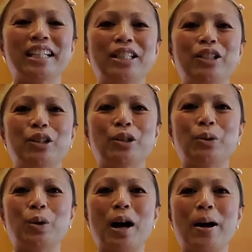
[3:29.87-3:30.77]

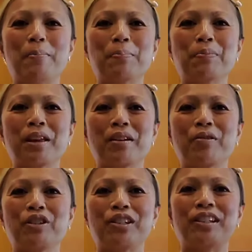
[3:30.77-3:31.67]
So we're
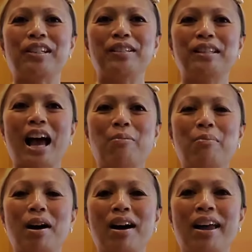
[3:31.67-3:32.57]
just going to stand
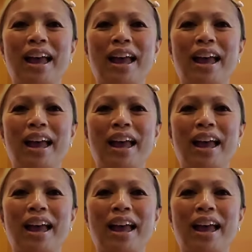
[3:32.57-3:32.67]
by